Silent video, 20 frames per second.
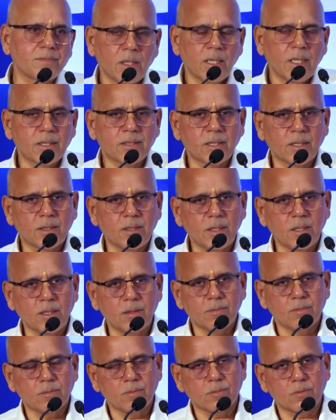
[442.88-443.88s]
Is it
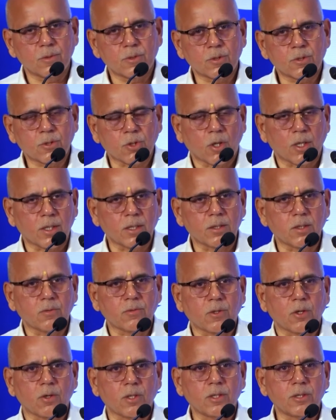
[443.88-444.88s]
the shortage of
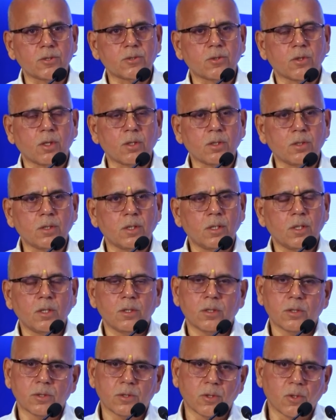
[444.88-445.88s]
rolling stock?
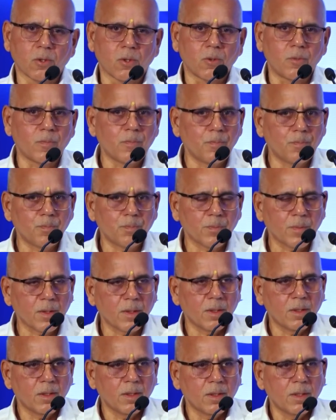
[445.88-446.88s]
No.
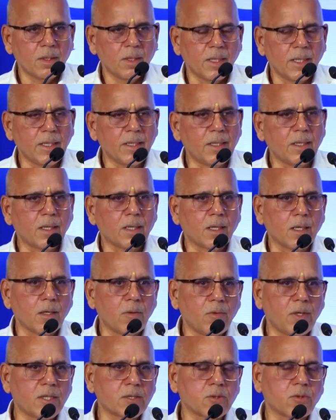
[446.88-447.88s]
Indian
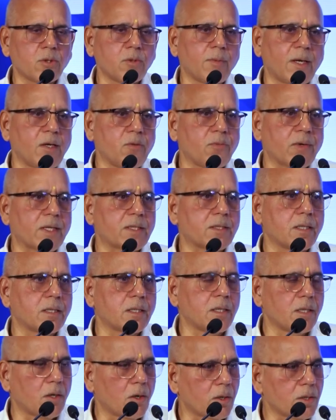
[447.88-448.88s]
Railways could manufacture
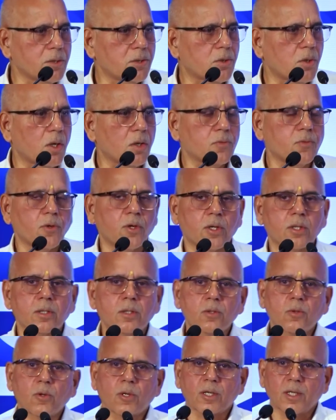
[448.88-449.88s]
the rolling stock
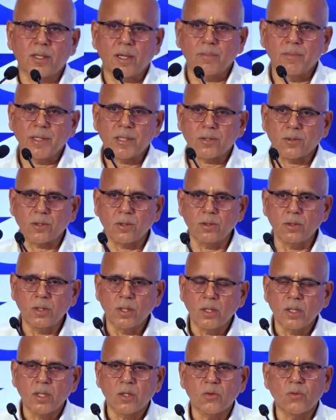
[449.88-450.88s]
for Kolkata Metro
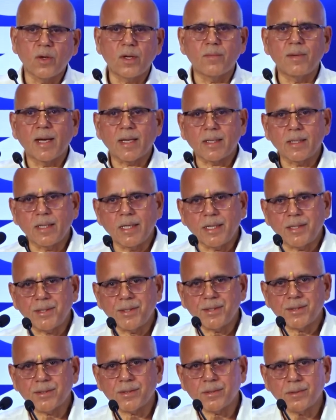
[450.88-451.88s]
way back in
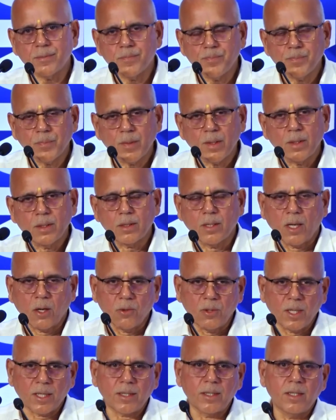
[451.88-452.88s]
80s. Now,
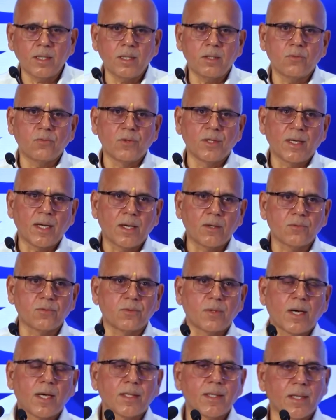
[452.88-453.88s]
luckily, we have
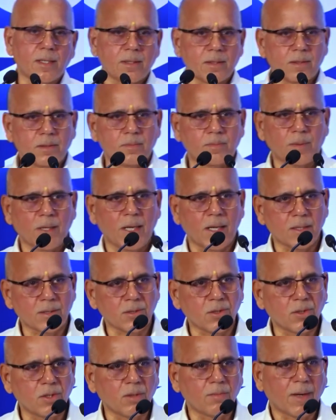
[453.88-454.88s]
other players
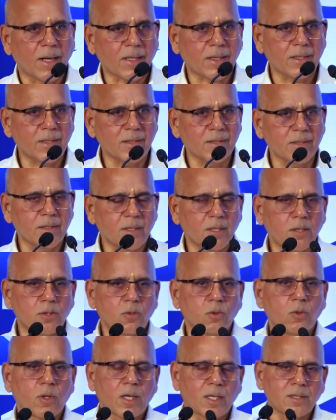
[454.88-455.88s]
in the market
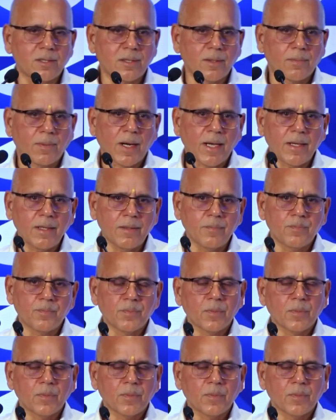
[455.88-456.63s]
who can supply